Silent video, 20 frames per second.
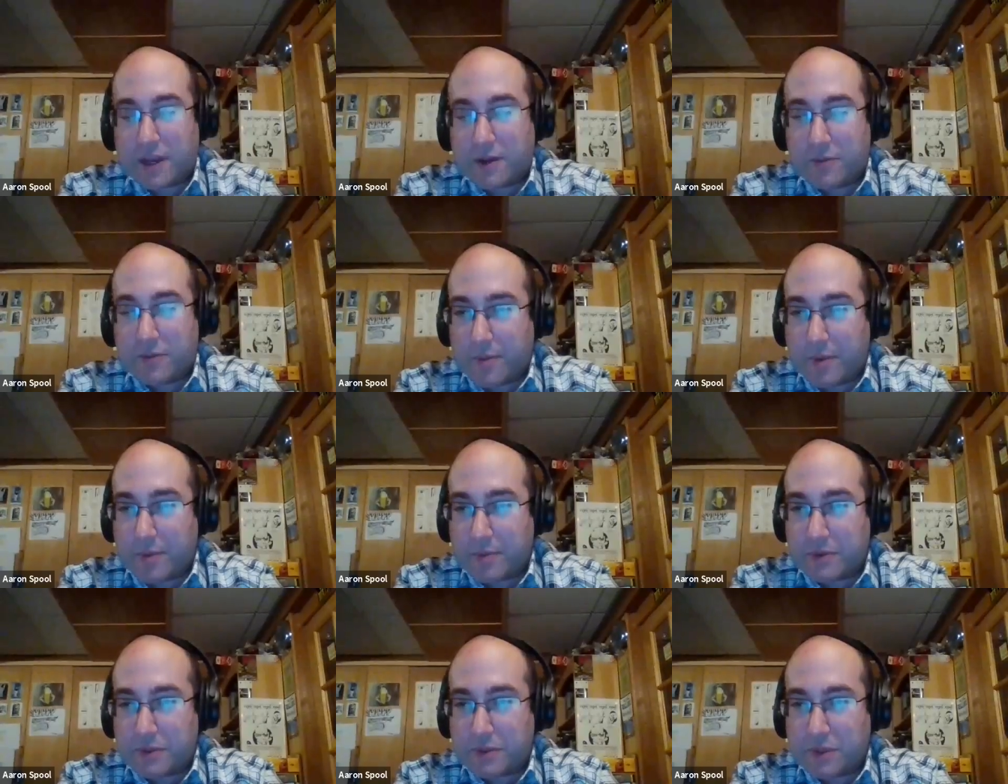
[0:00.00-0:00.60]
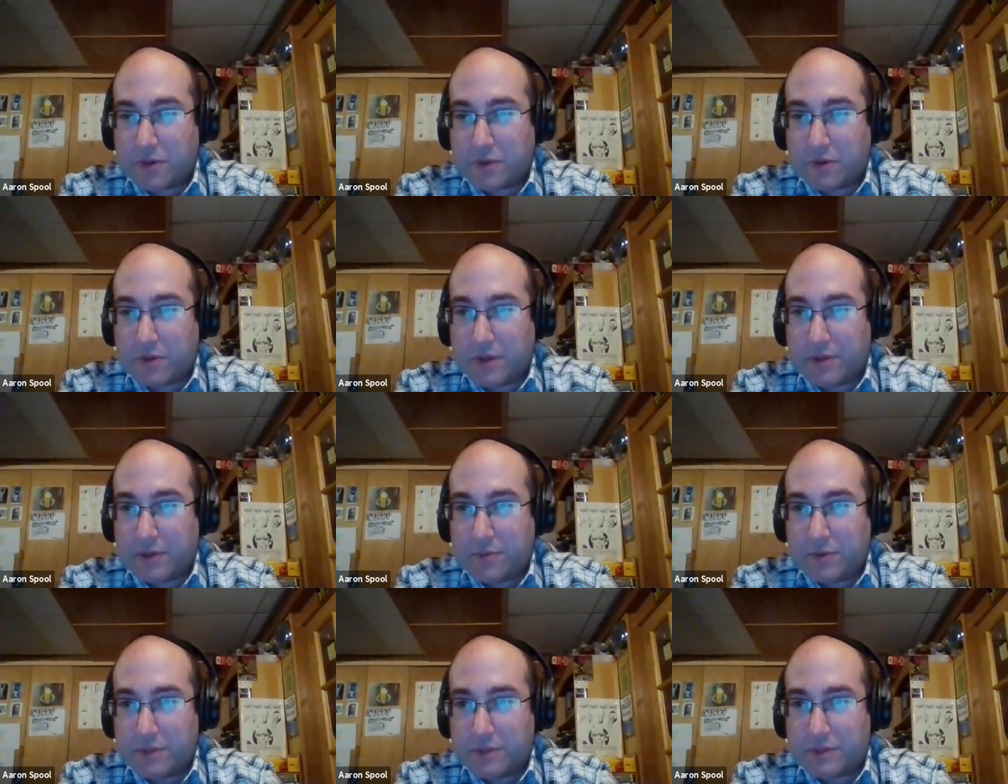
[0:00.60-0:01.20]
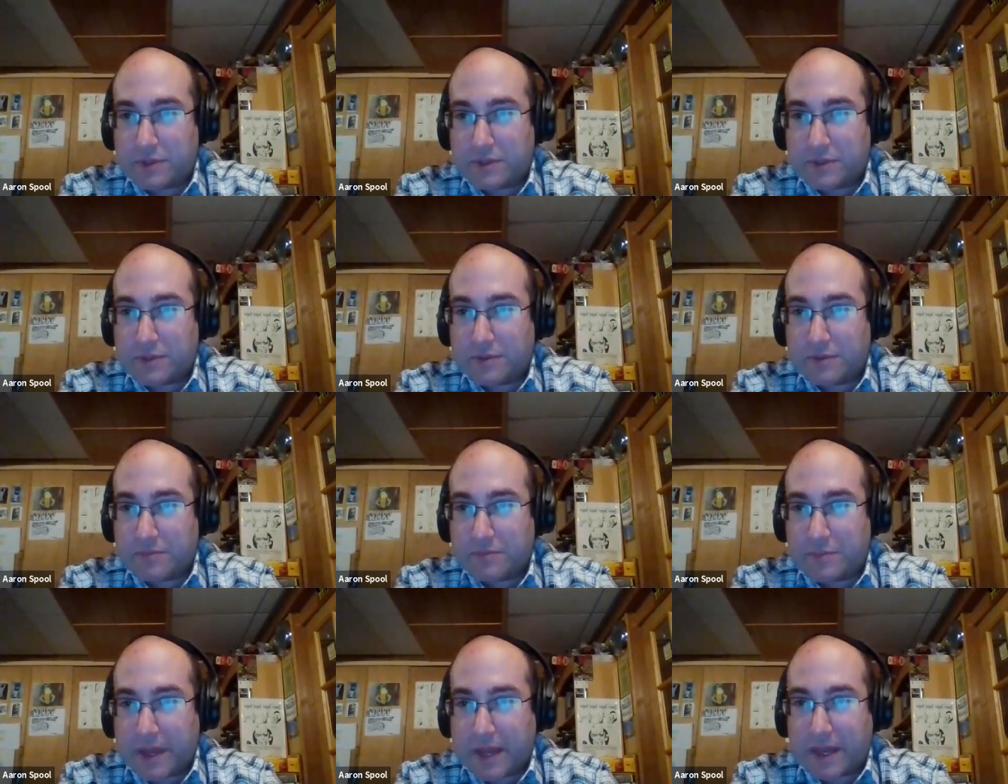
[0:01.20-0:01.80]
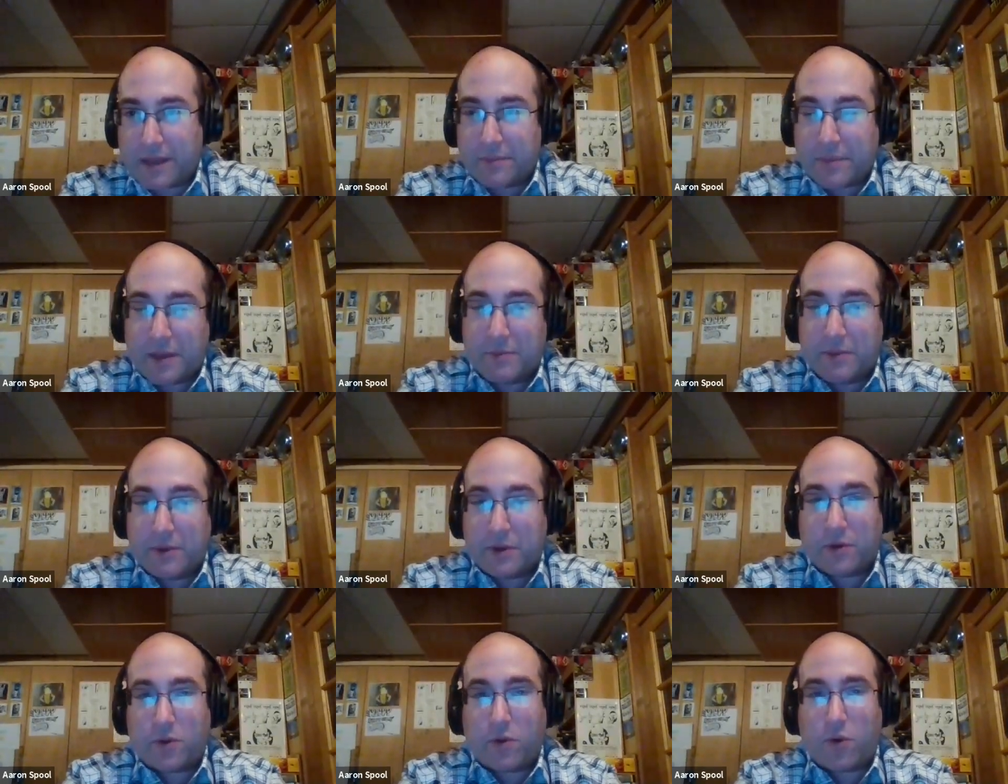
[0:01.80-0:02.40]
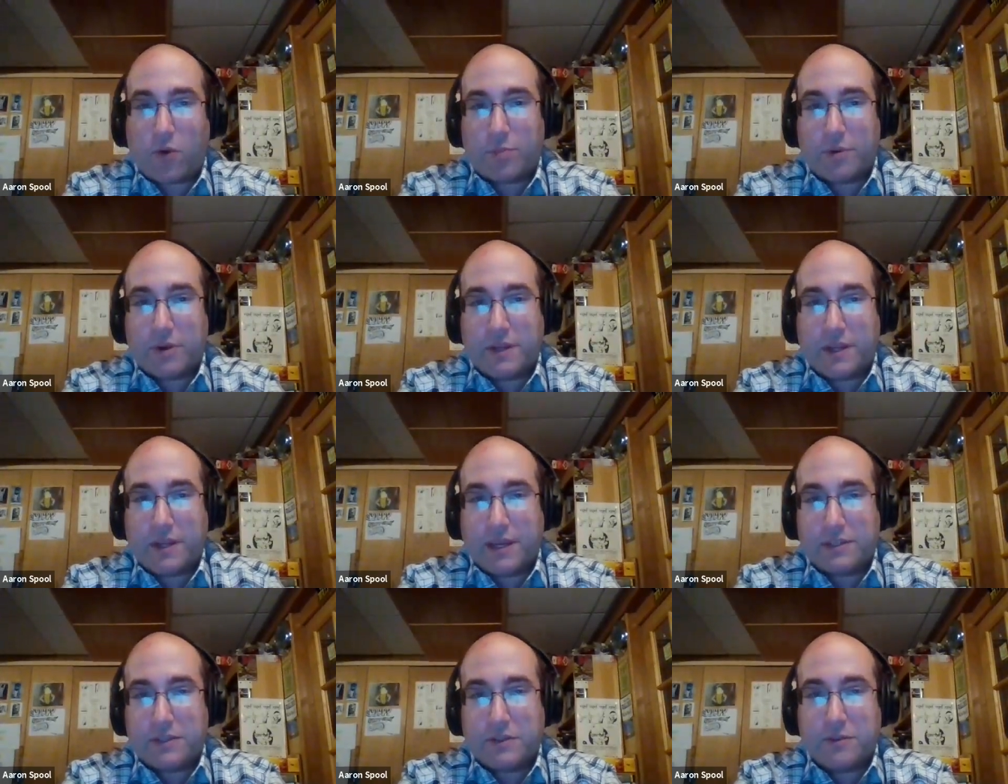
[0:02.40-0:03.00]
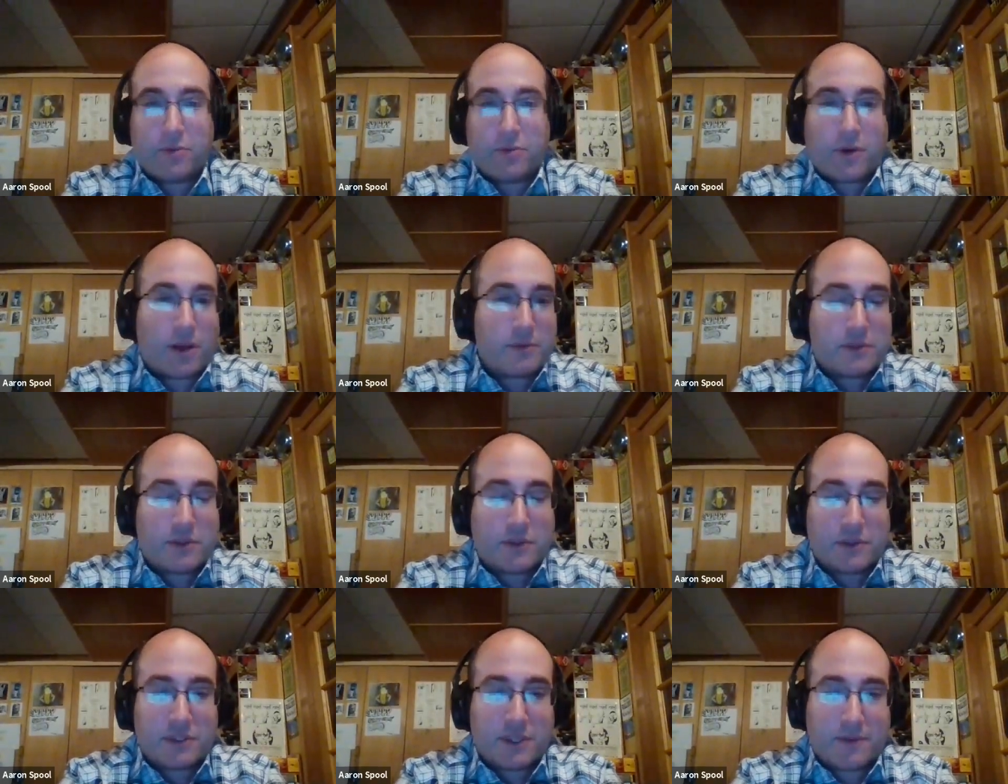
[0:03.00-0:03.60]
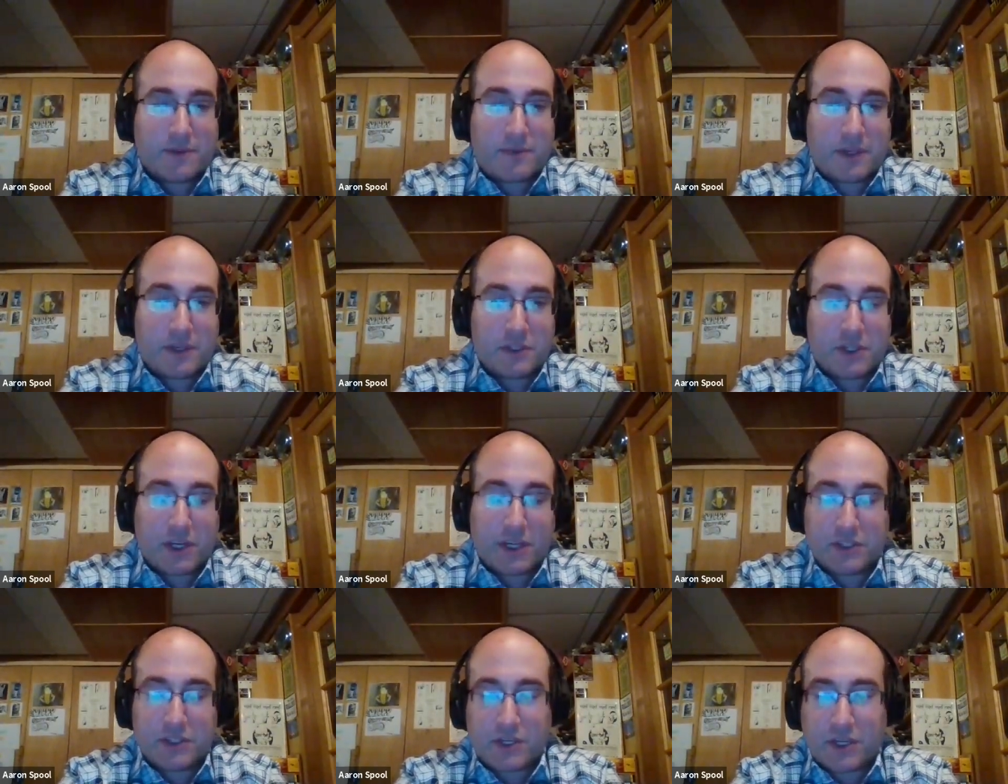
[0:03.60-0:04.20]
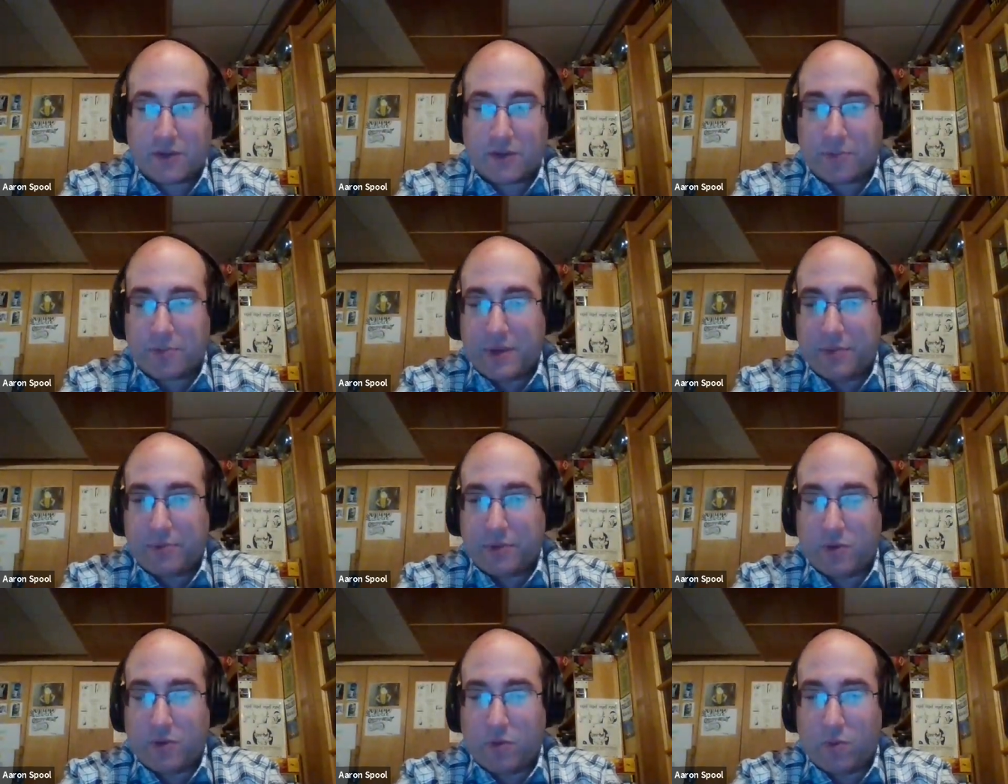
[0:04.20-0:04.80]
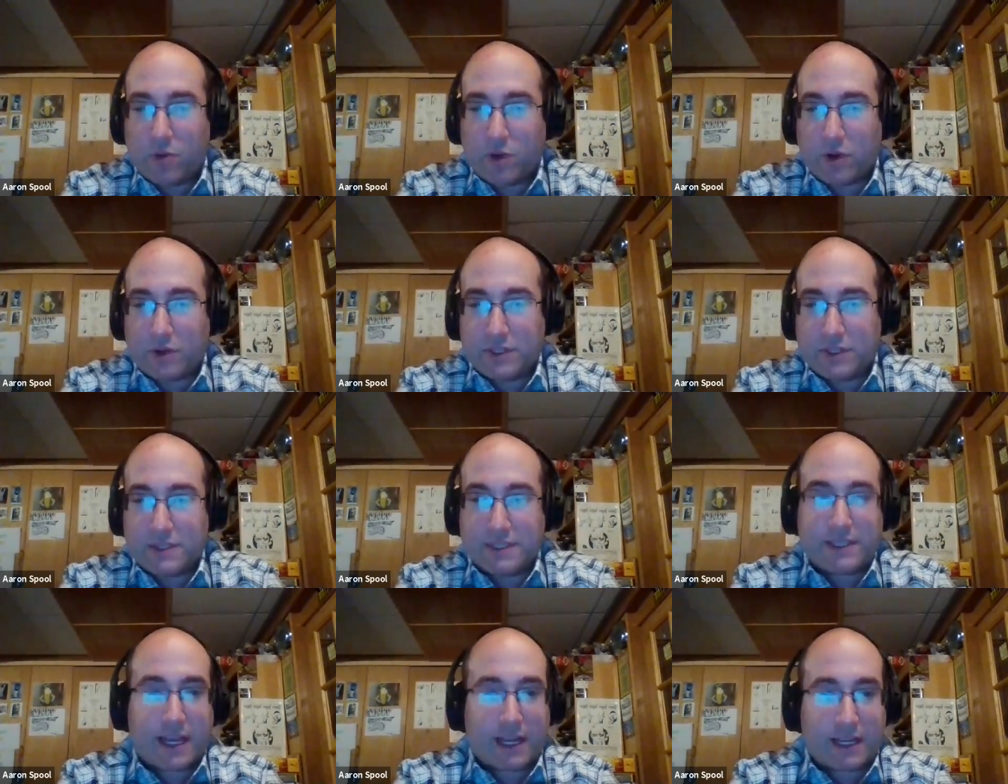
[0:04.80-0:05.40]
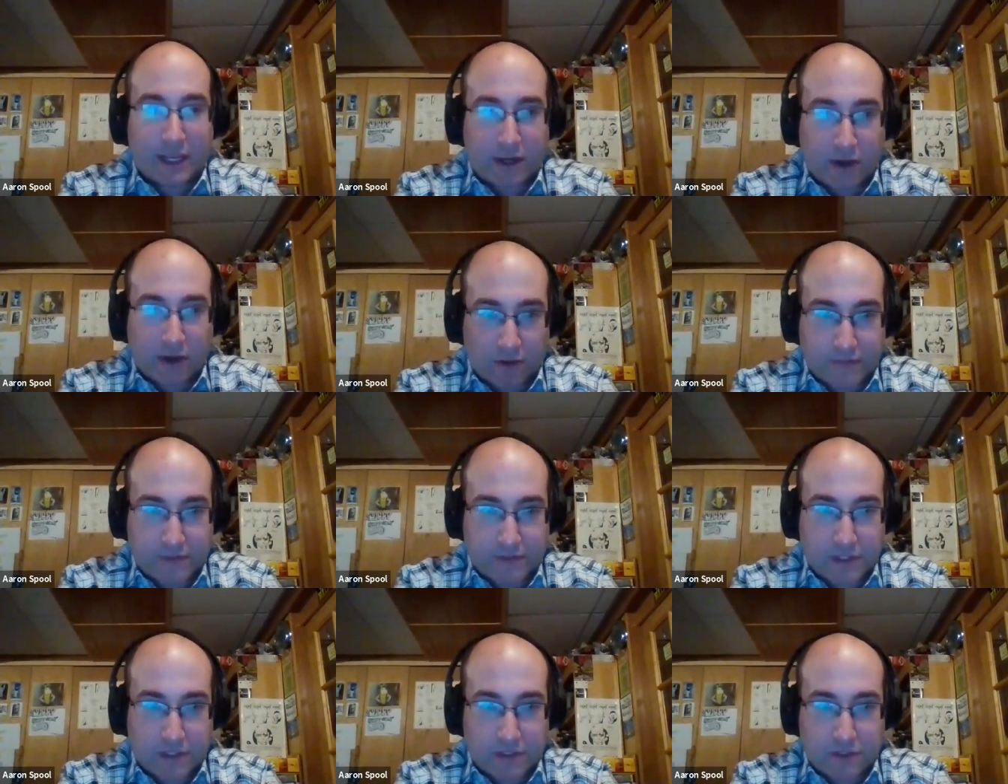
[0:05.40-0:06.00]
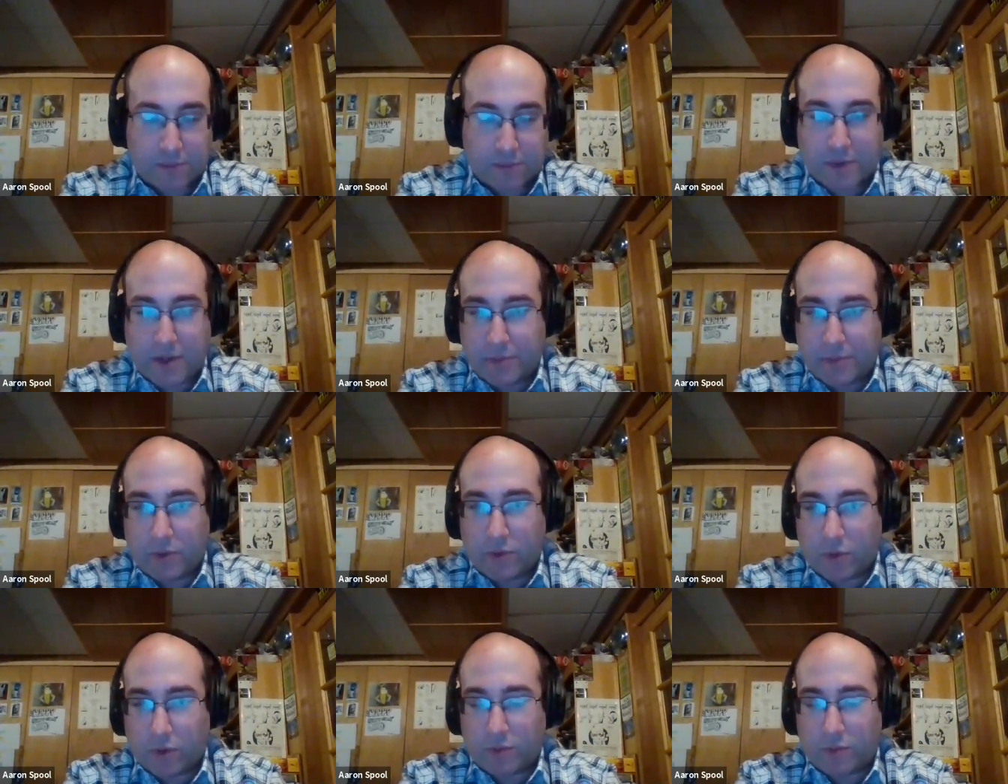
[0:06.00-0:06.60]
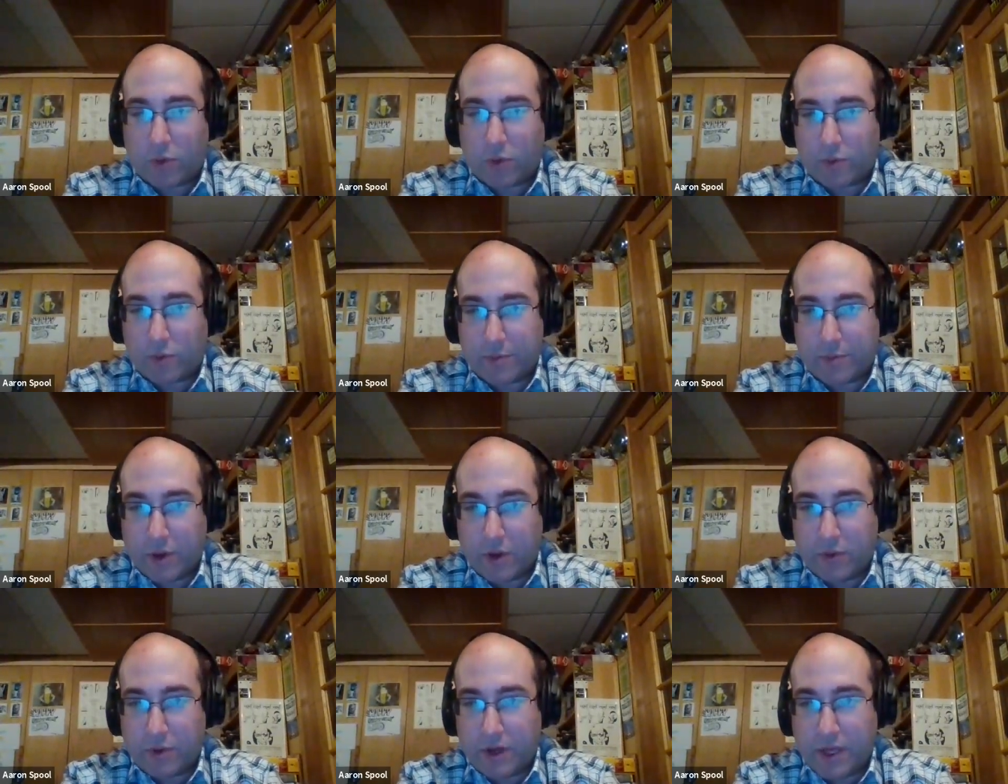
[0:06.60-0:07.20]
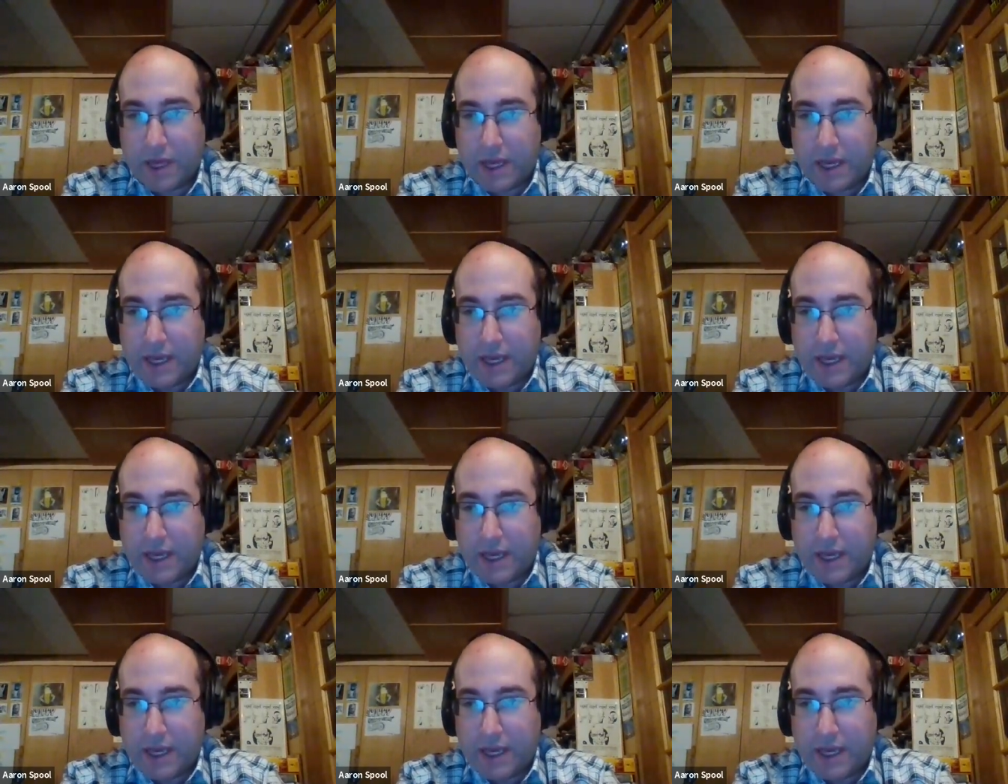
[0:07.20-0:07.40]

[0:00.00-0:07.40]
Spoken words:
I remember, so it was back in my bigger corporate days, and you probably saw the same thing at J&J, there are people who worked in satellite offices, there are people who work more remote.